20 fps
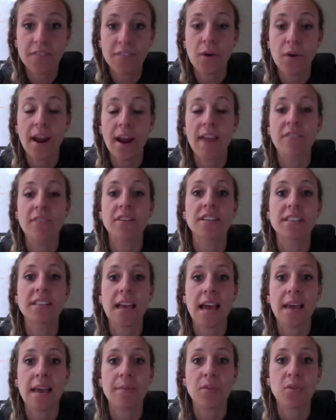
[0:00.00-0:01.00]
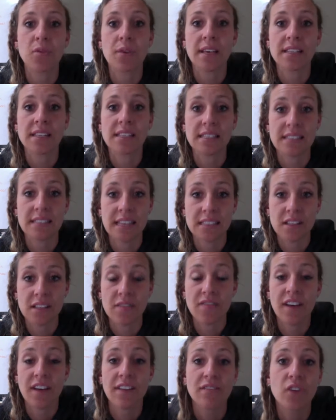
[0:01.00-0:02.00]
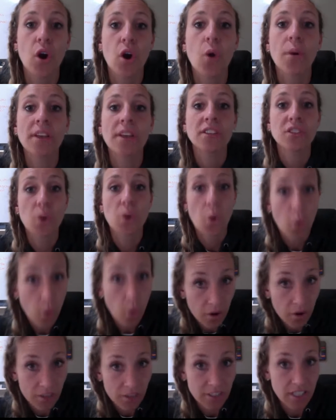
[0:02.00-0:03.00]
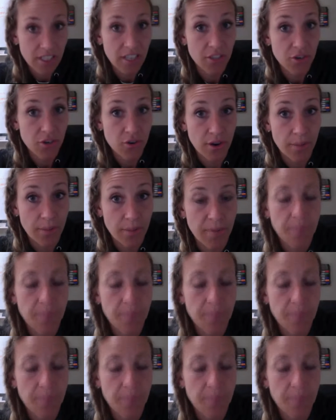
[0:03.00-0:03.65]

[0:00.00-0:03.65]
for every time you hit Success Club 5 going towards a trip.